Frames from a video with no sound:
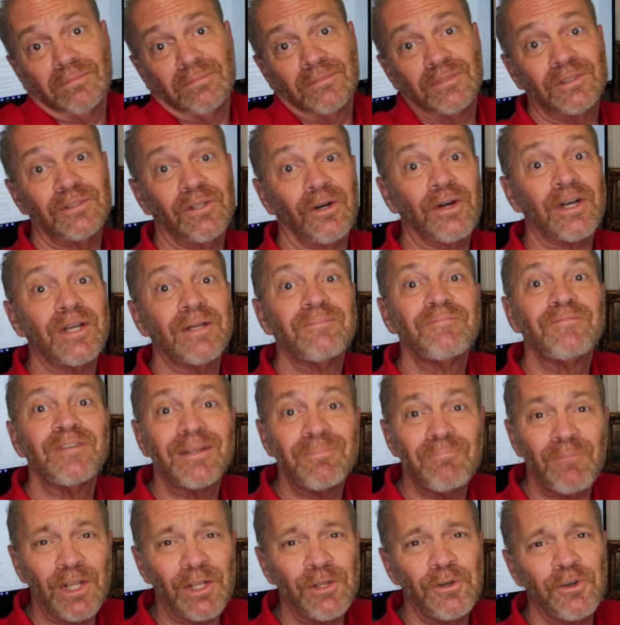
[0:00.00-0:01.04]
Sorry,
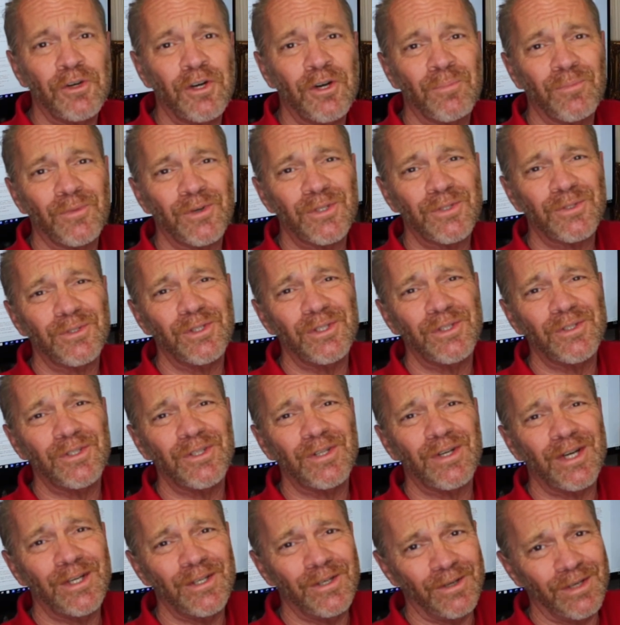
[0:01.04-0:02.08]
my little commercial in
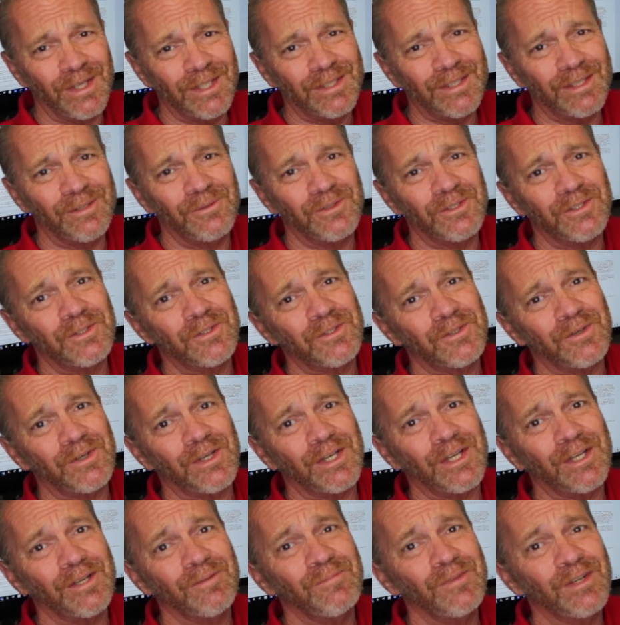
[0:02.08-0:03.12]
there. I know I said it was just
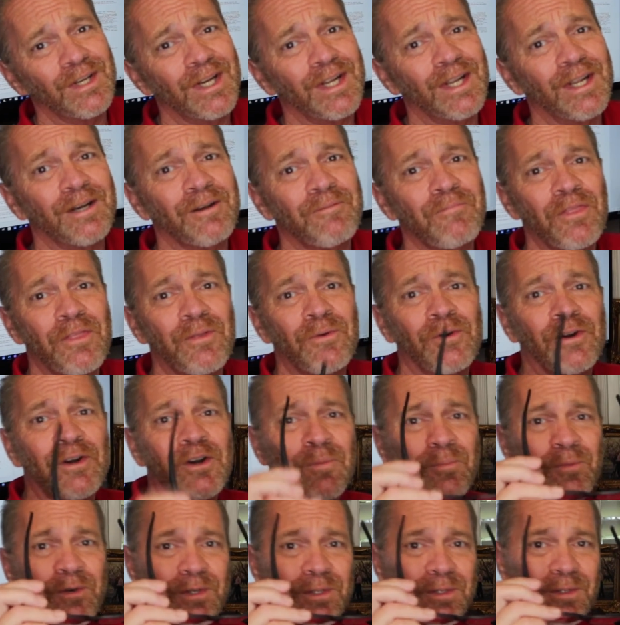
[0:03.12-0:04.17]
training, but I got to throw a
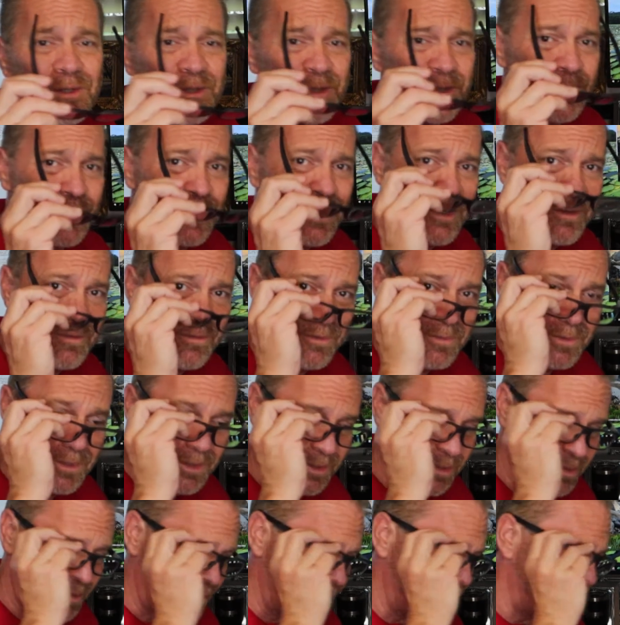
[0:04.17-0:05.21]
commercial in there every
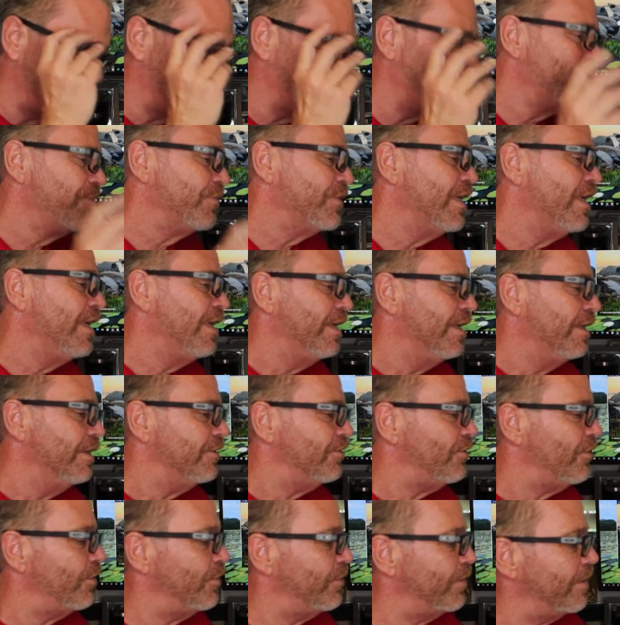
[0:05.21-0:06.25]
once in a while.
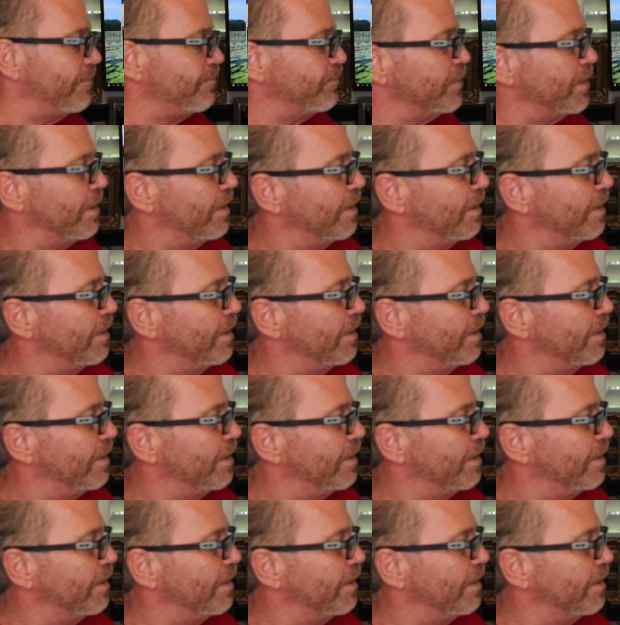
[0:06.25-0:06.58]
So anyway,